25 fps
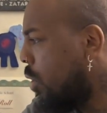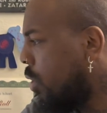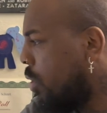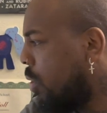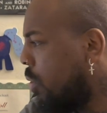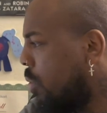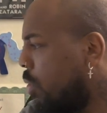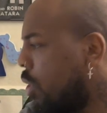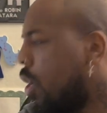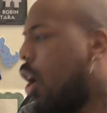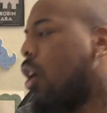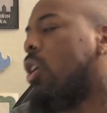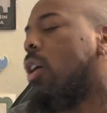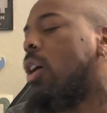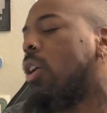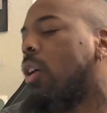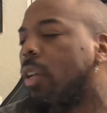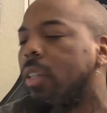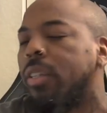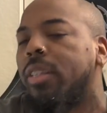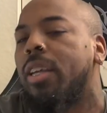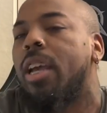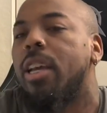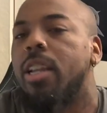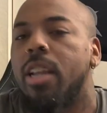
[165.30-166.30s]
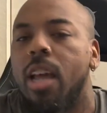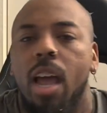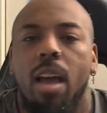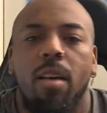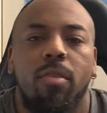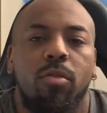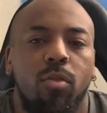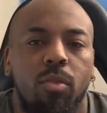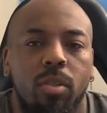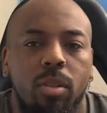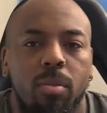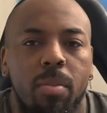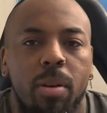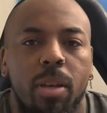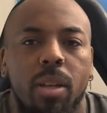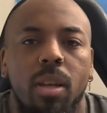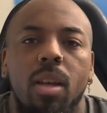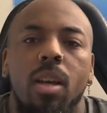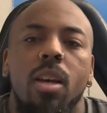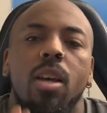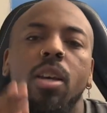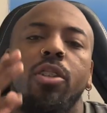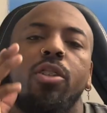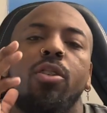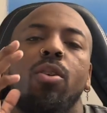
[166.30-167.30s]
2? No, it's 8.5, so it's a man.
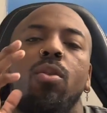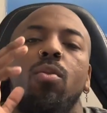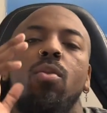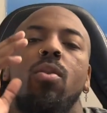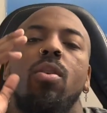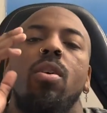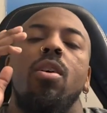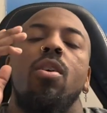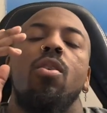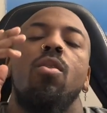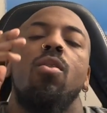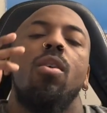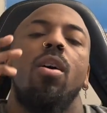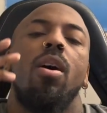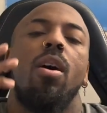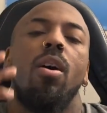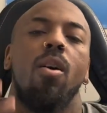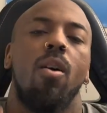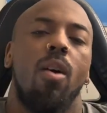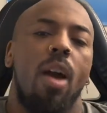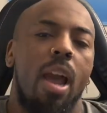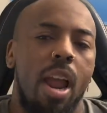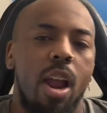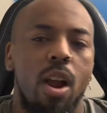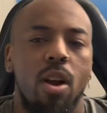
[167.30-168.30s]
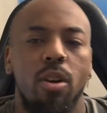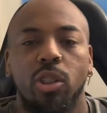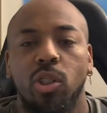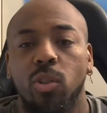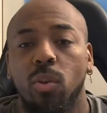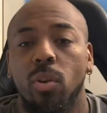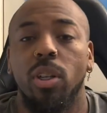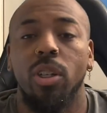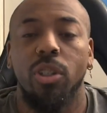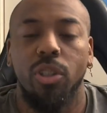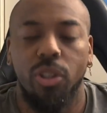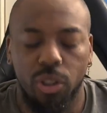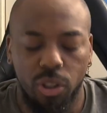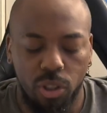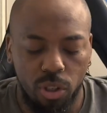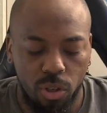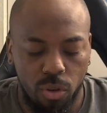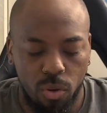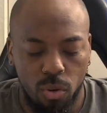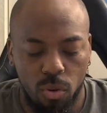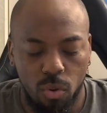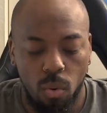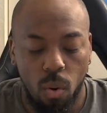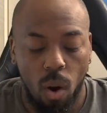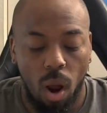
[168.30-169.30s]
So Air Jordan
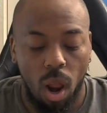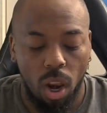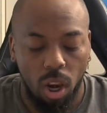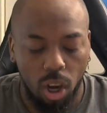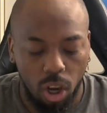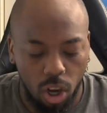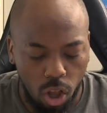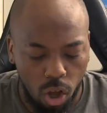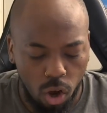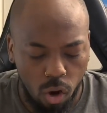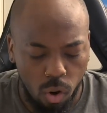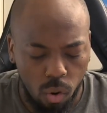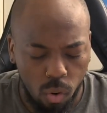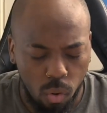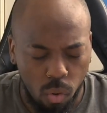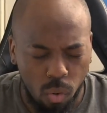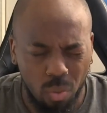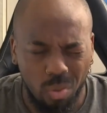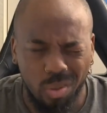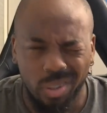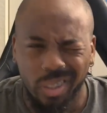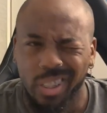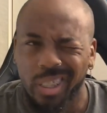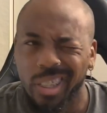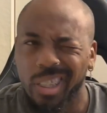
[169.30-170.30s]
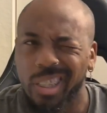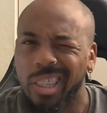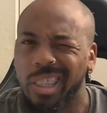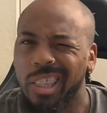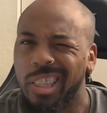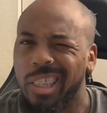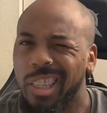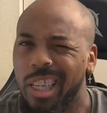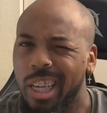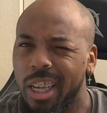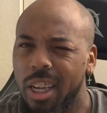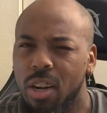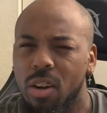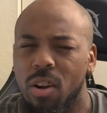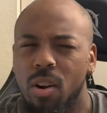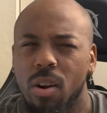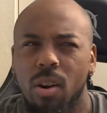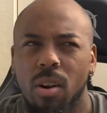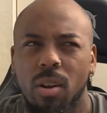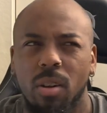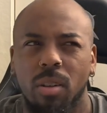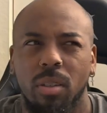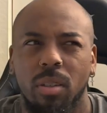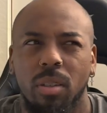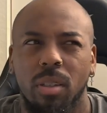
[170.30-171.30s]
2 low
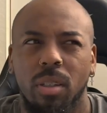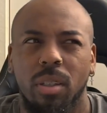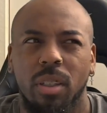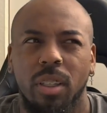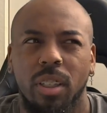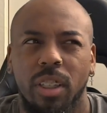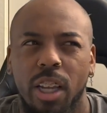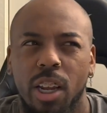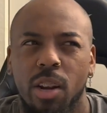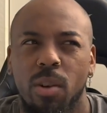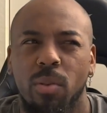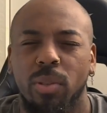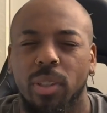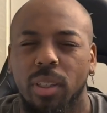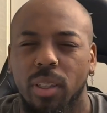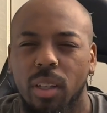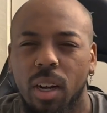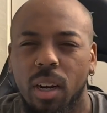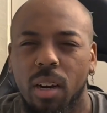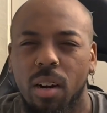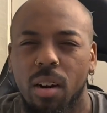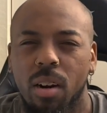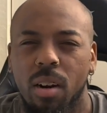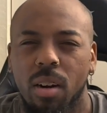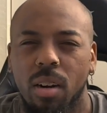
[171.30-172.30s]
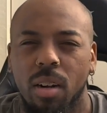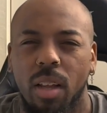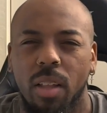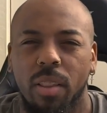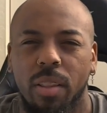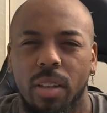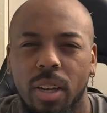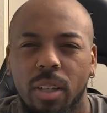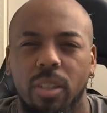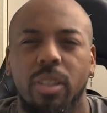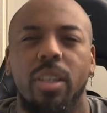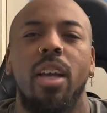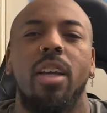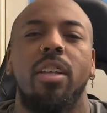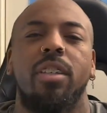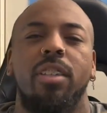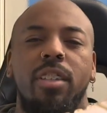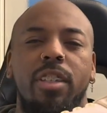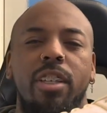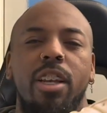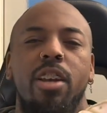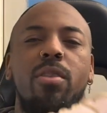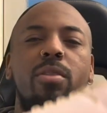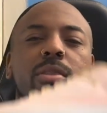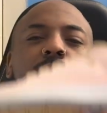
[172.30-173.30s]
Seersucker? I think that's, yeah,
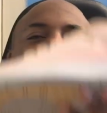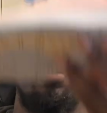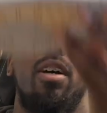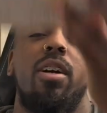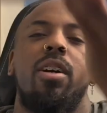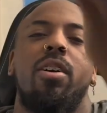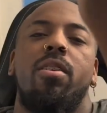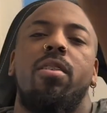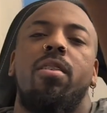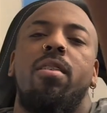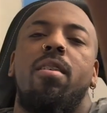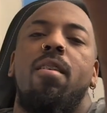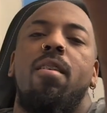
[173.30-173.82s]
Seersucker.